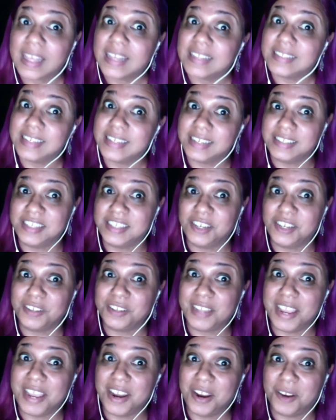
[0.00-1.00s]
Six years
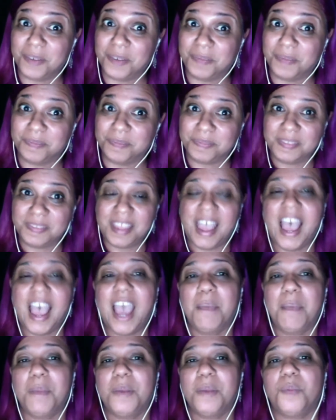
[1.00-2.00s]
later,
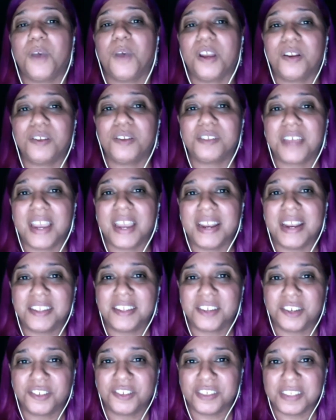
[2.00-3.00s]
I'm in Buenos Aires,
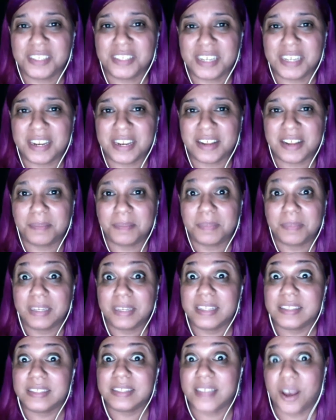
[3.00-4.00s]
Argentina,
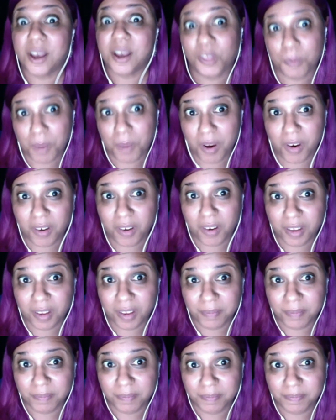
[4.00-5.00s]
in South America.
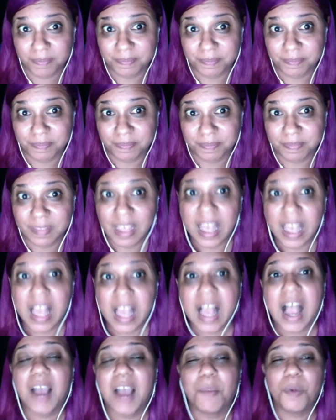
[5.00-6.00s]

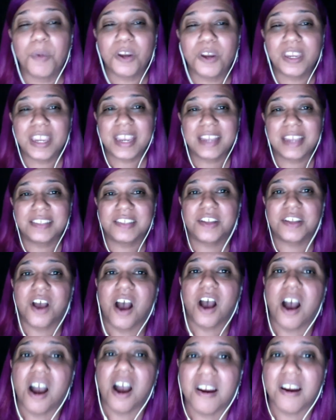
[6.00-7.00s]
I'm working as an
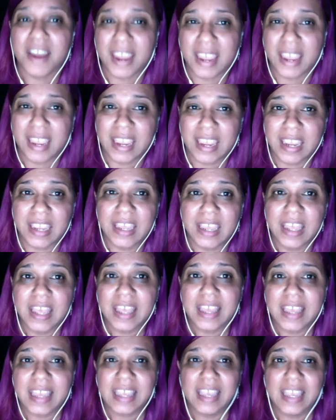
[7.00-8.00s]
RA
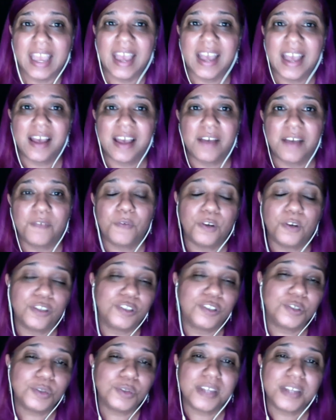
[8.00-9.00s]
uh, for
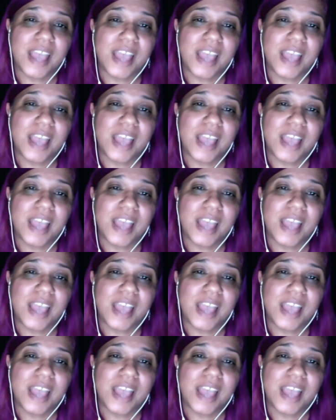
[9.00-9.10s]
student